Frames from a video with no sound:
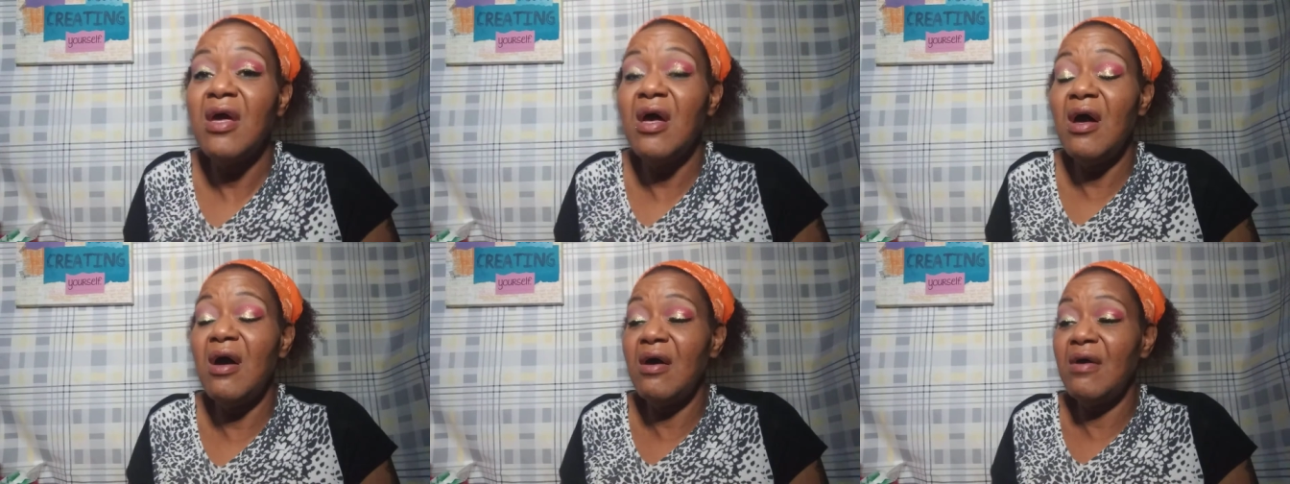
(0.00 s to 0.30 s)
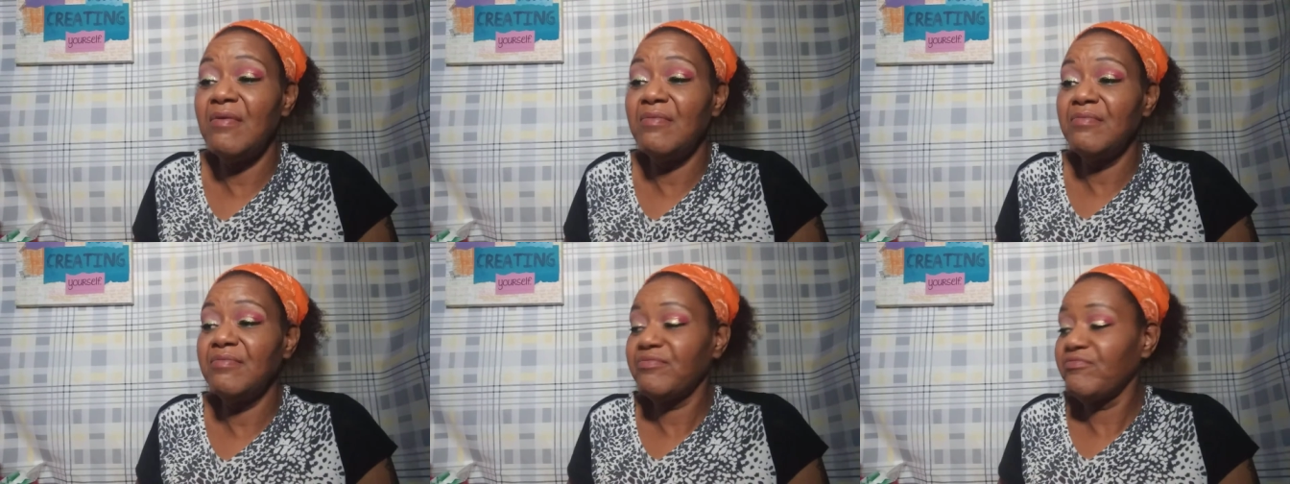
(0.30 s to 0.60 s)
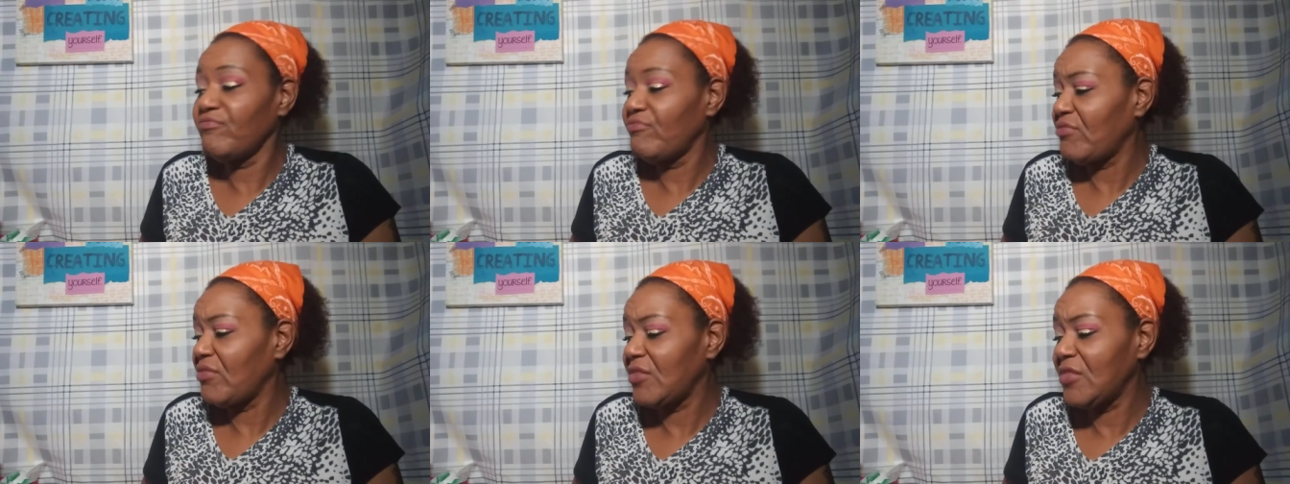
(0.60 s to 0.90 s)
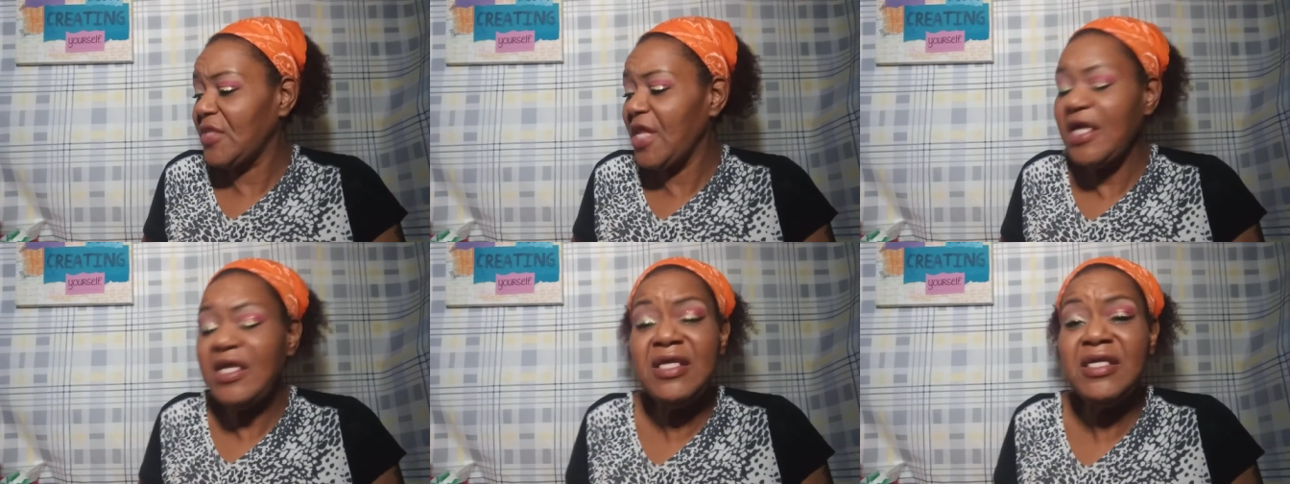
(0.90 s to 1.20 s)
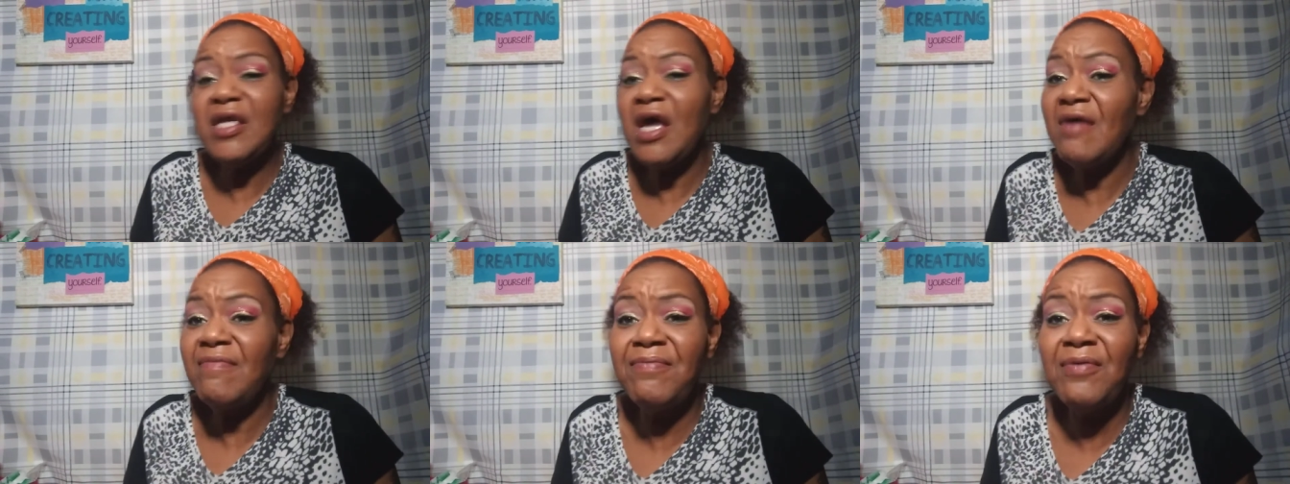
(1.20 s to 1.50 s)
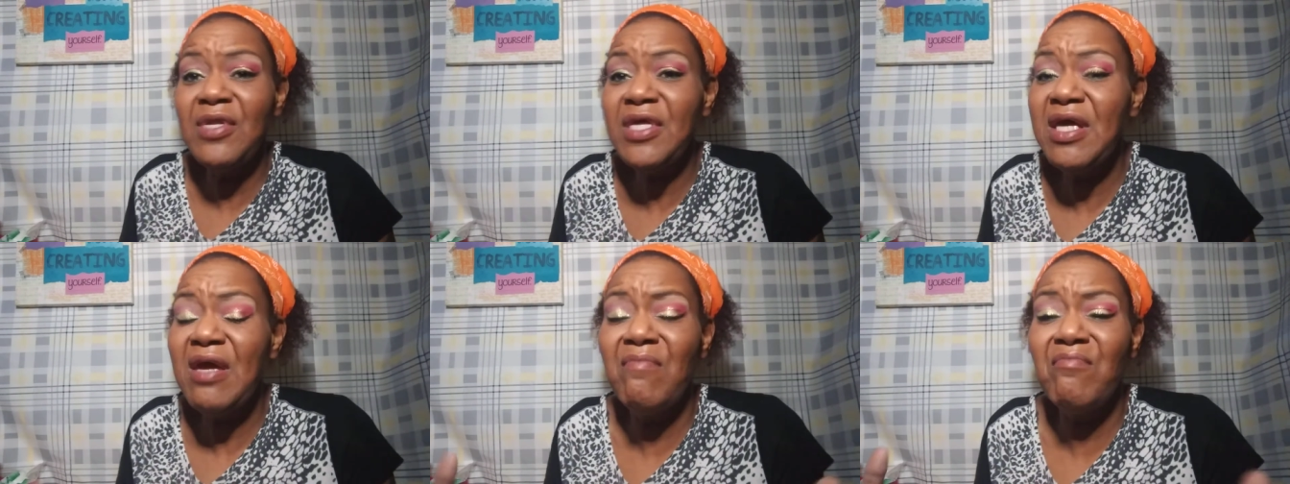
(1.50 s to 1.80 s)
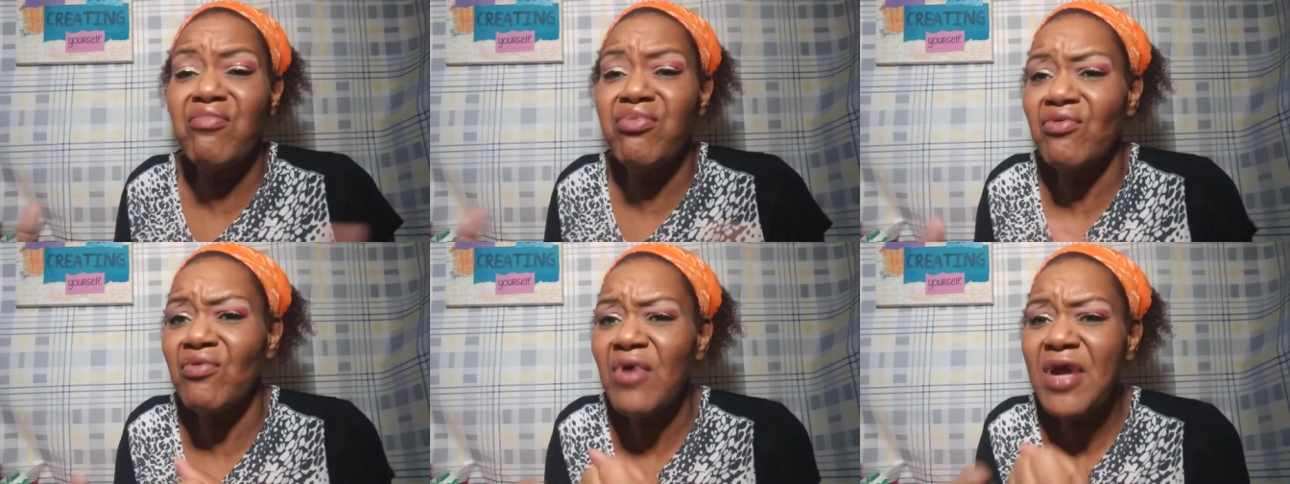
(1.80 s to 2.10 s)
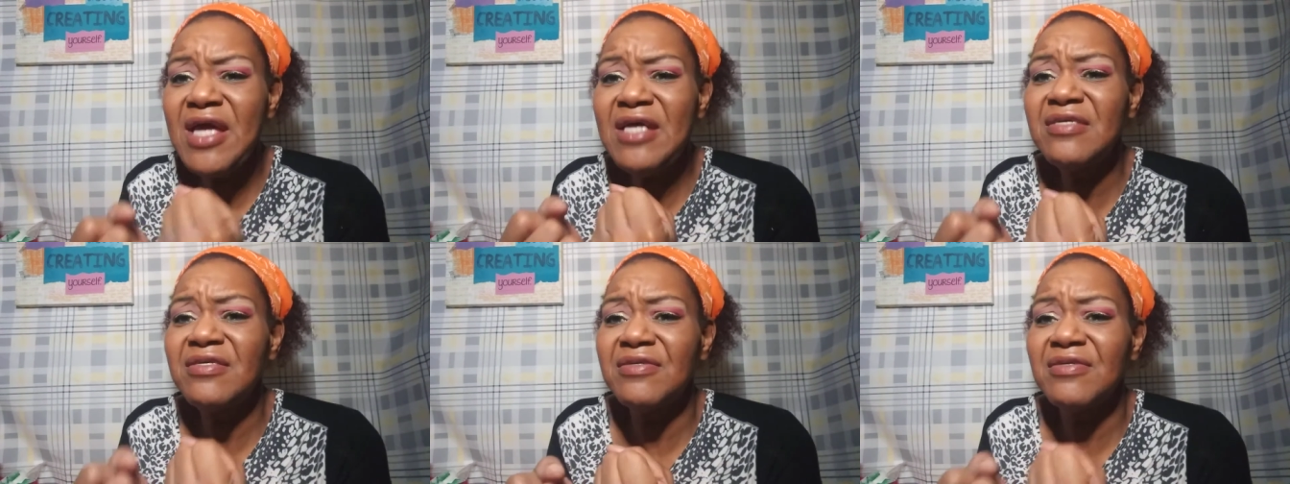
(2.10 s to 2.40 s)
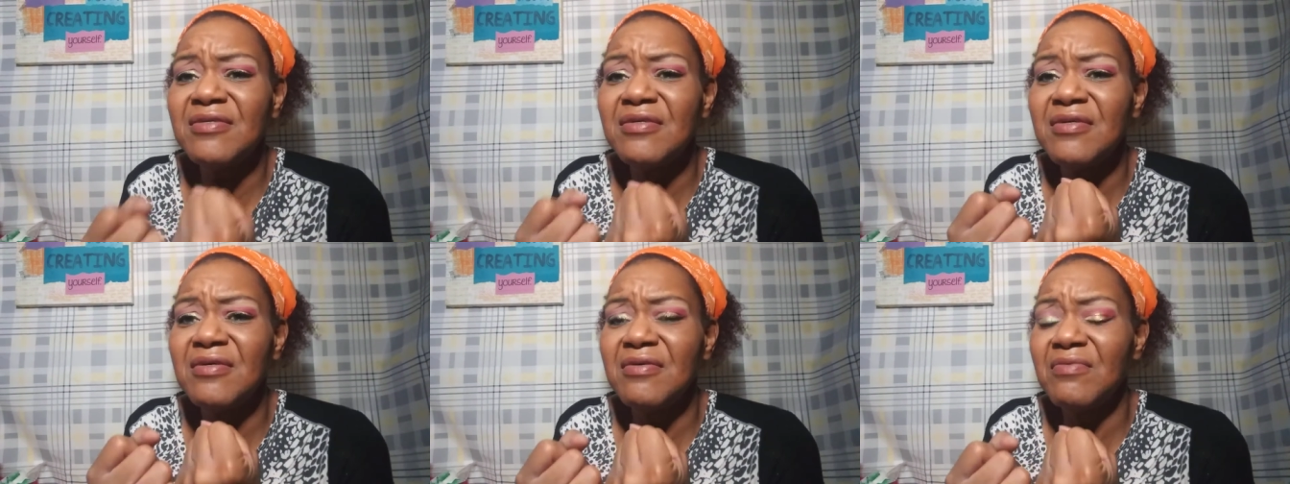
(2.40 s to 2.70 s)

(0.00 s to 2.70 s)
Um, they did not fully embrace